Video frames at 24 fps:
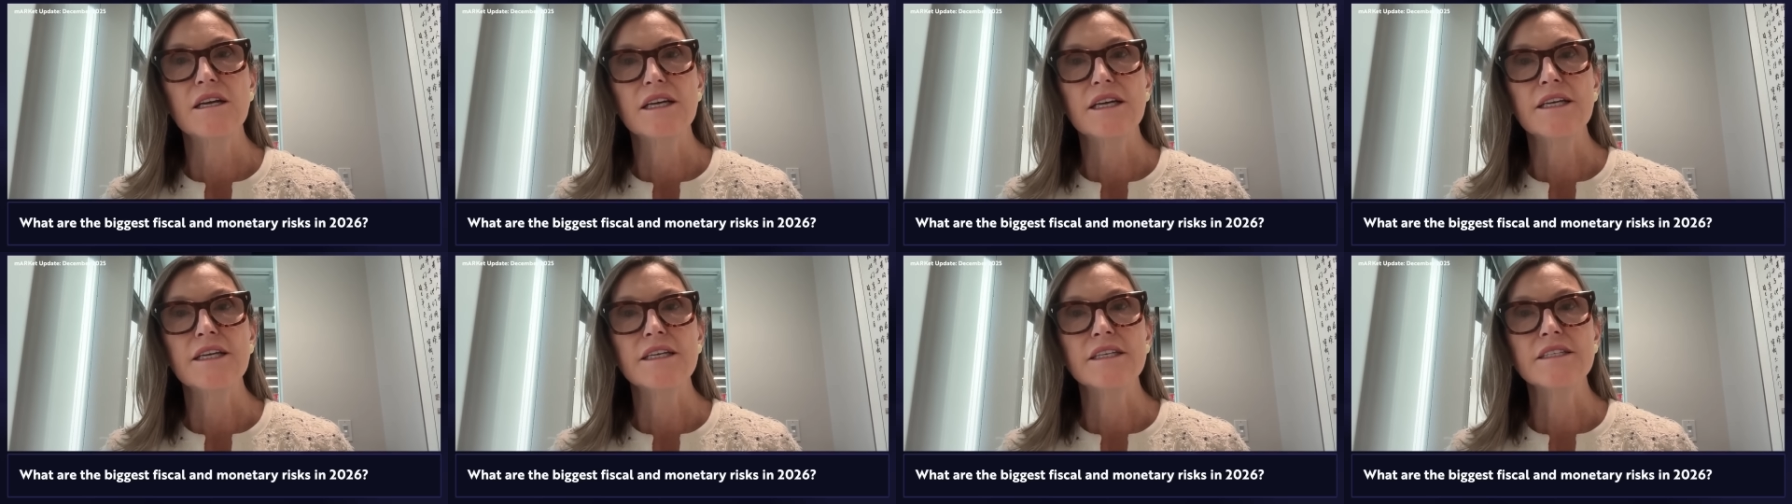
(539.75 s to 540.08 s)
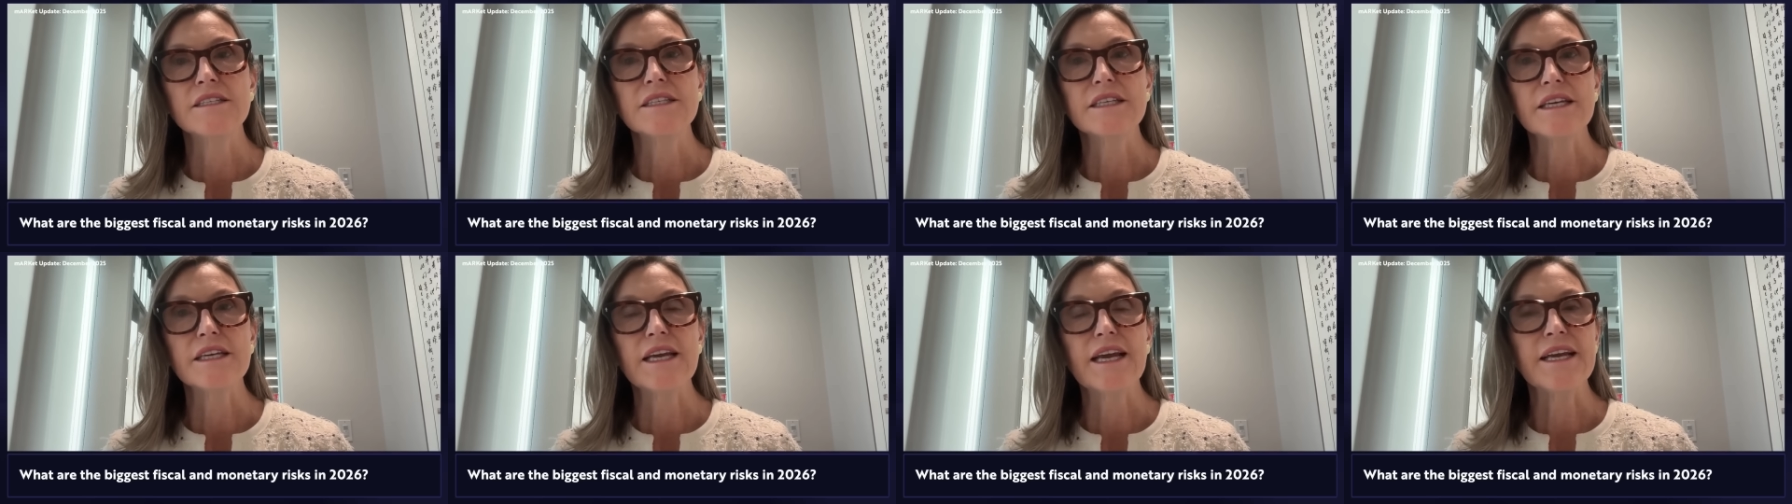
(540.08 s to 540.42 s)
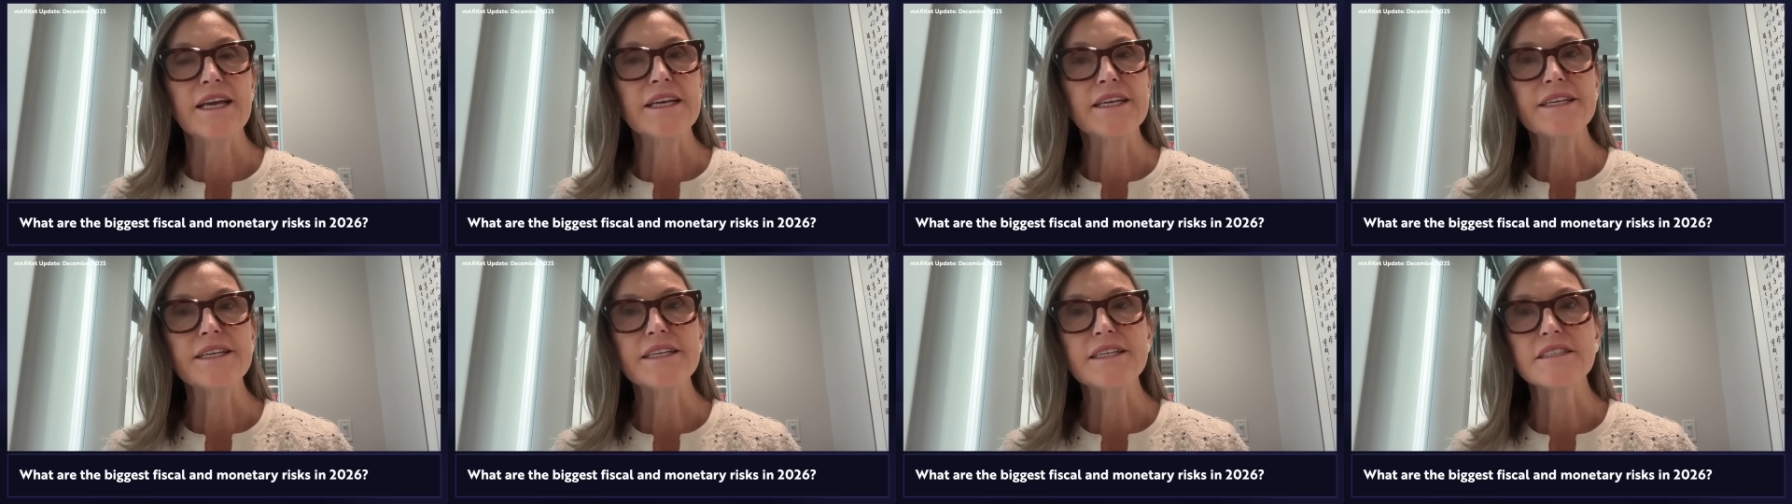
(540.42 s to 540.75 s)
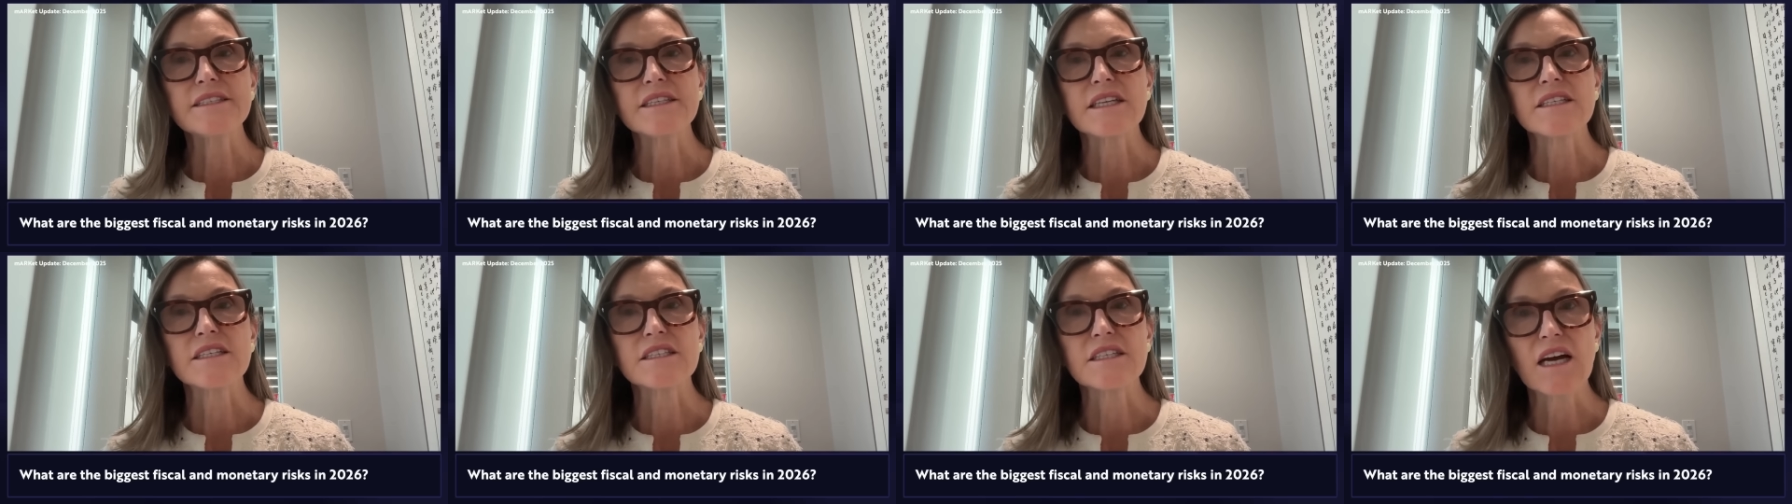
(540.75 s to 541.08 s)
in the
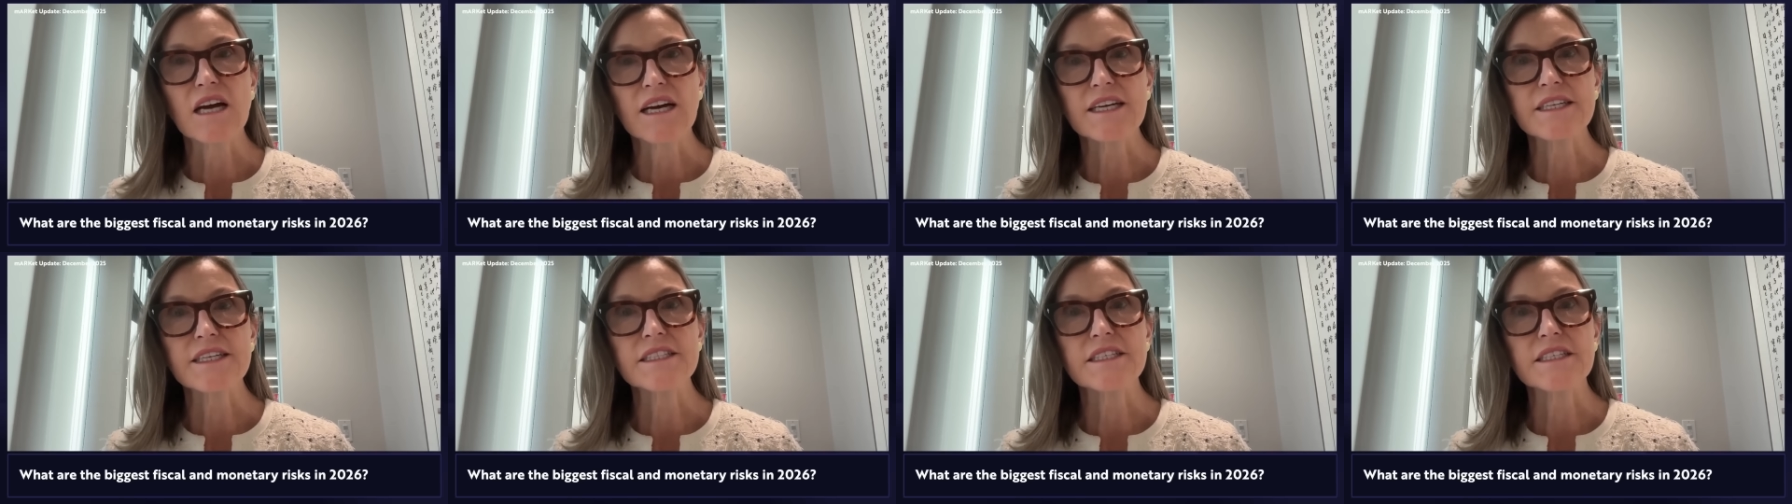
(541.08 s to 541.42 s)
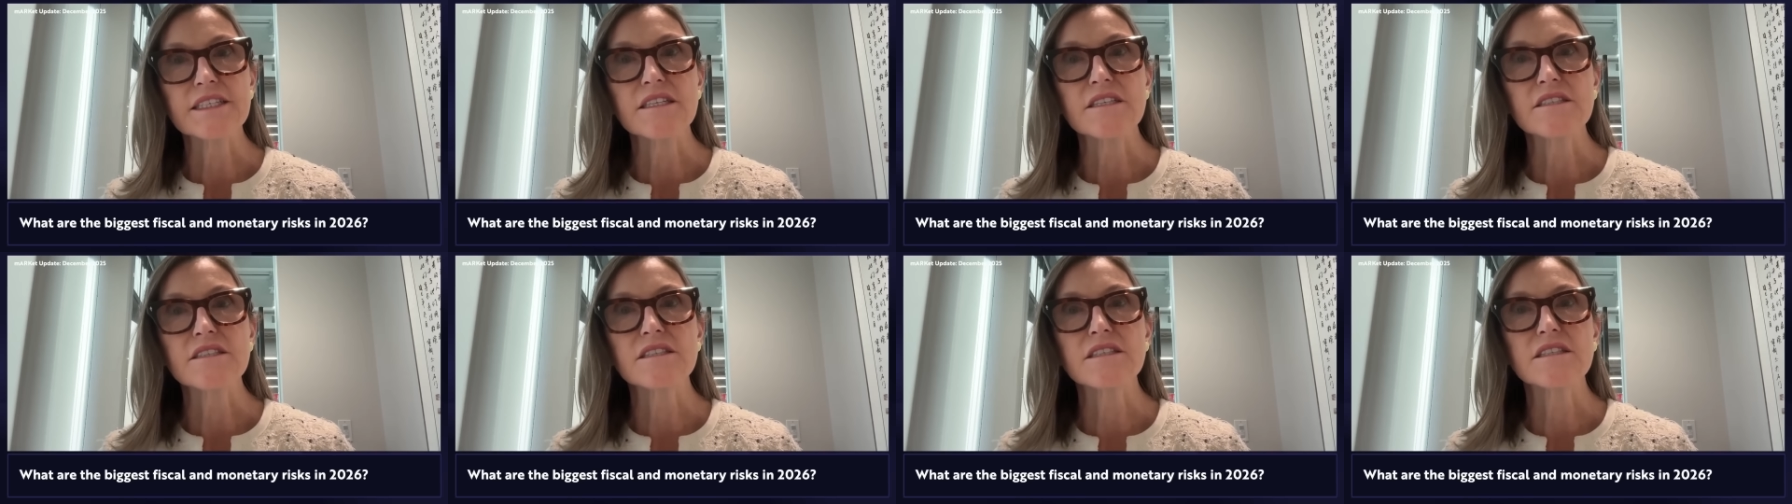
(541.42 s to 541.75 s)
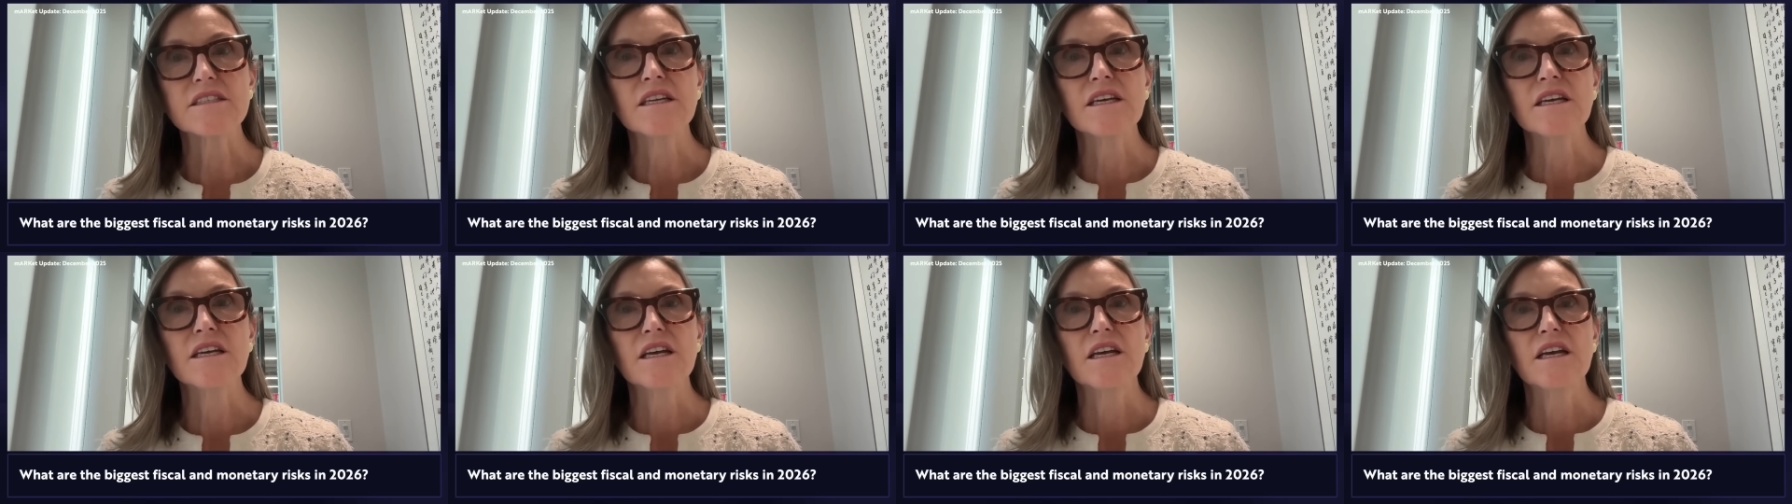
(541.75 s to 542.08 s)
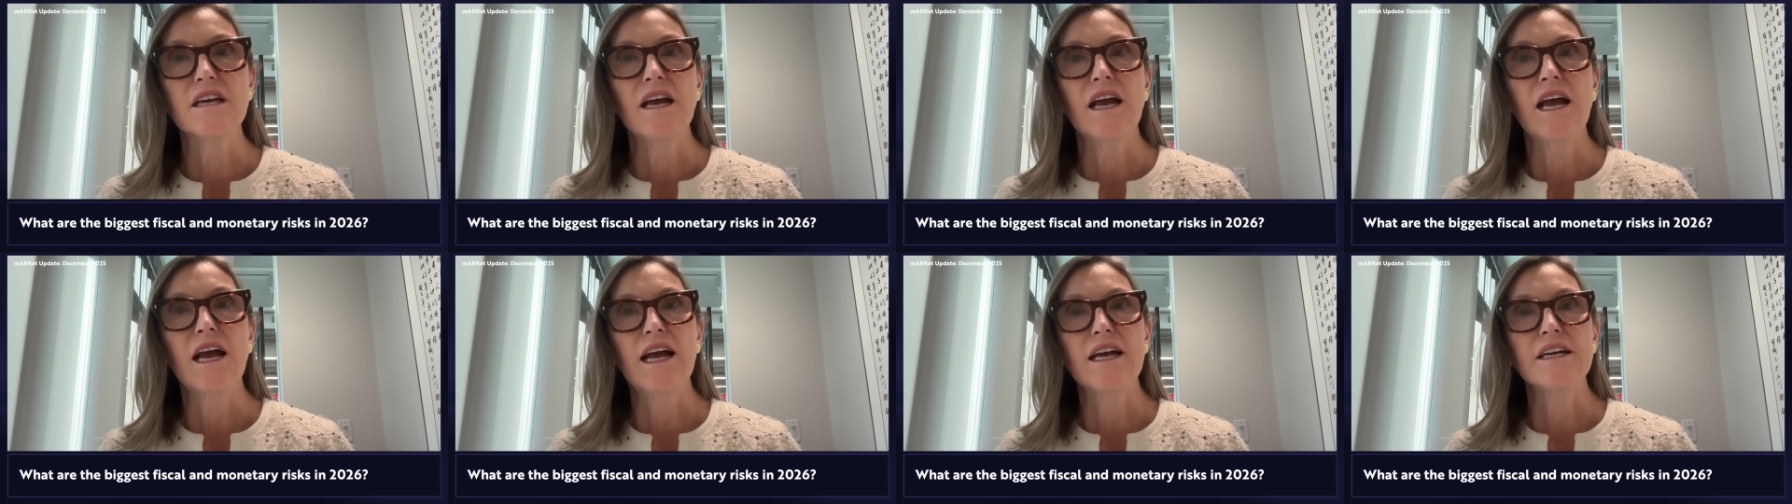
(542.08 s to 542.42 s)
80s and 90s.
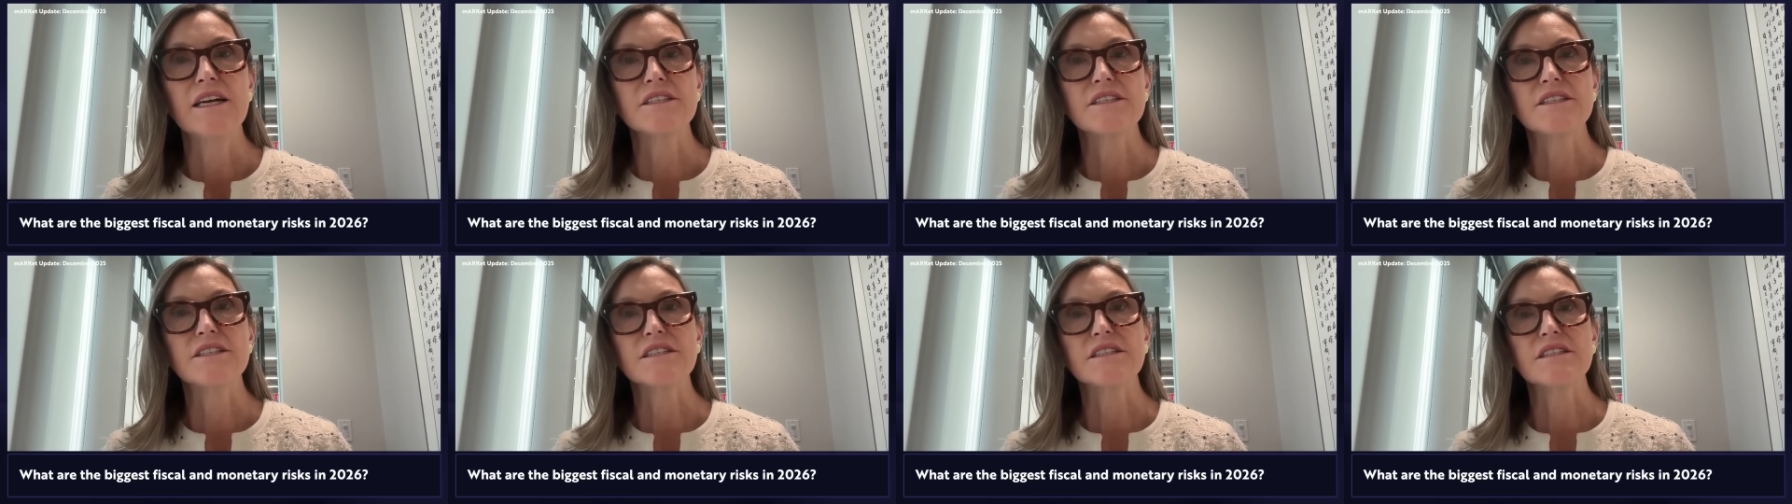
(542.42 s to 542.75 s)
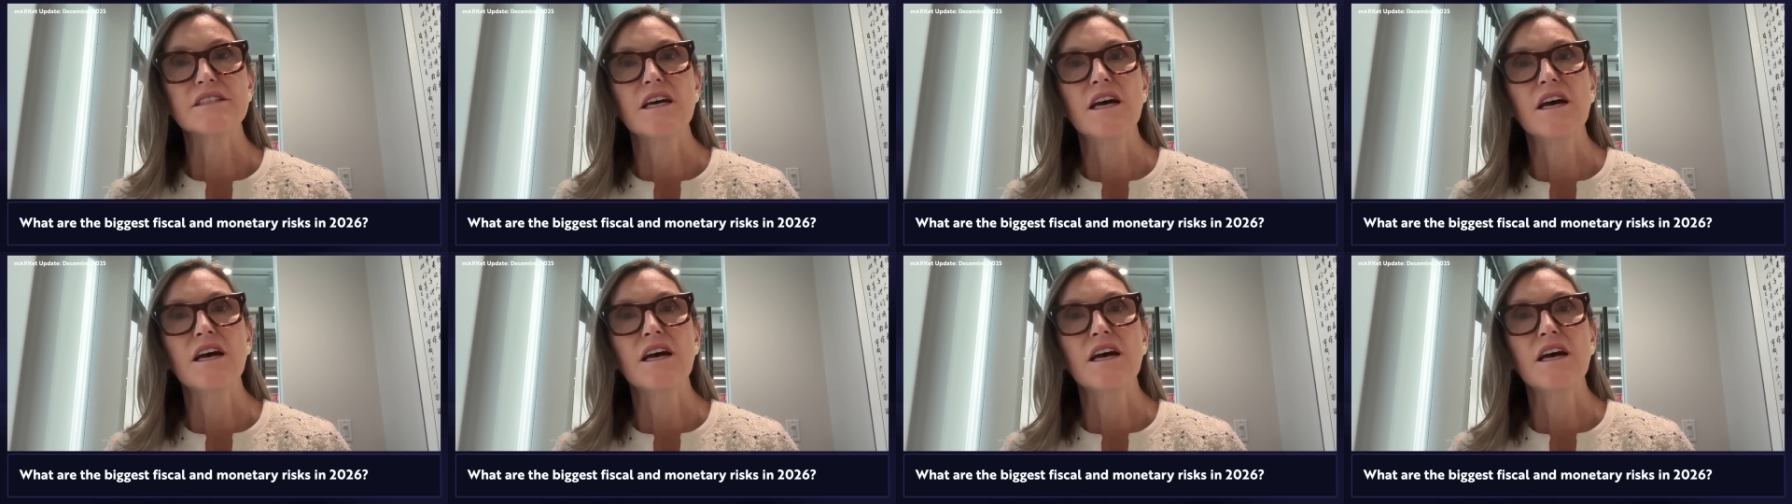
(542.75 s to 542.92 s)
As